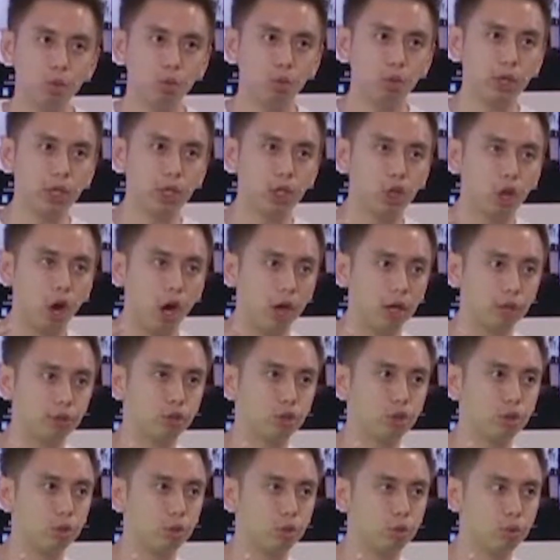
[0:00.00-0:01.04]
we got
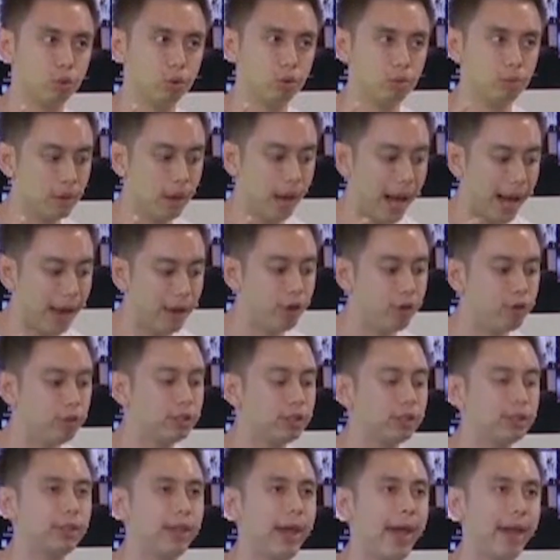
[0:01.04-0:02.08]
to
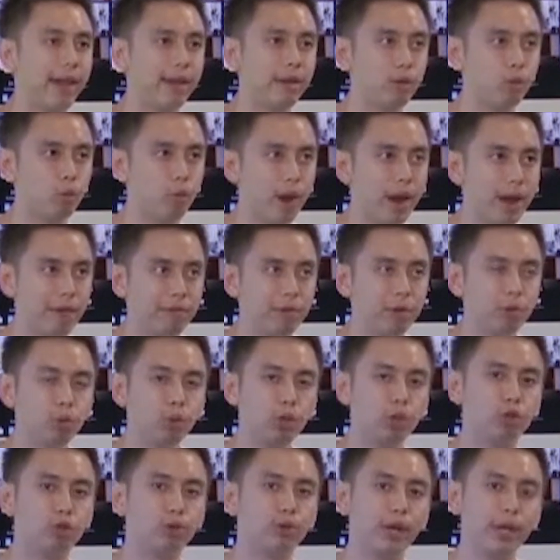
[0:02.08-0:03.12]
understand whenever we
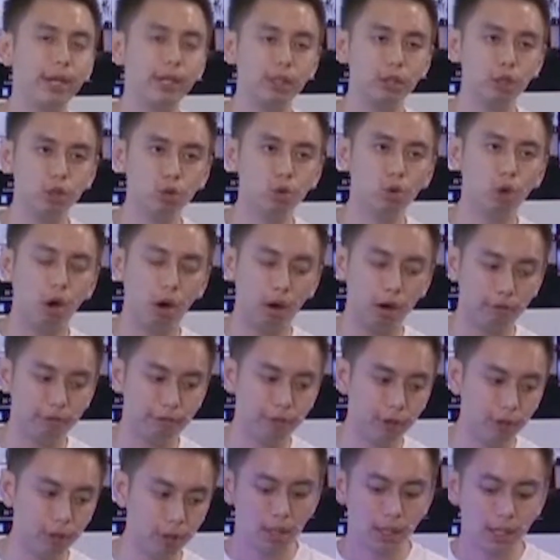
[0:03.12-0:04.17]
create a new
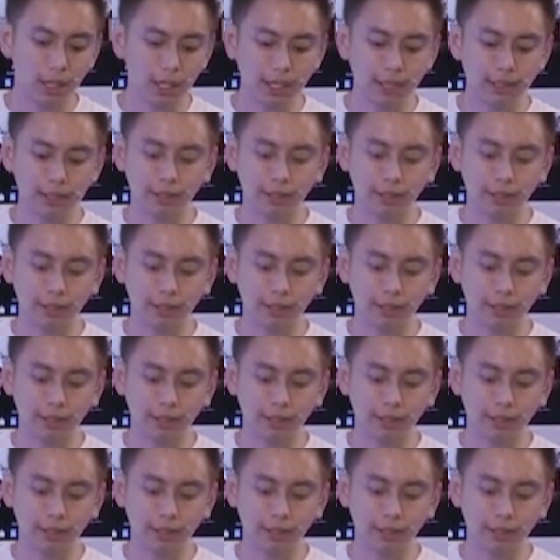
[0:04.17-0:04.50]
offer is